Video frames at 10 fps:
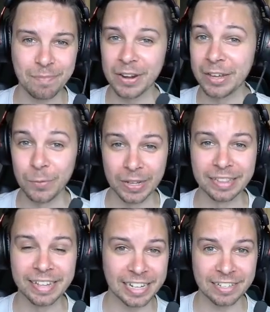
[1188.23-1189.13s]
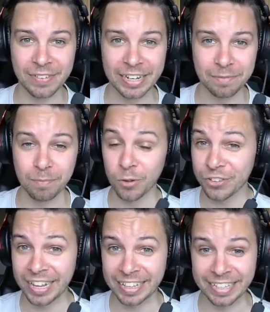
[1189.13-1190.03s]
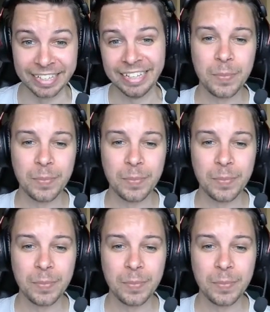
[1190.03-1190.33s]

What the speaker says: but he will next event, most likely.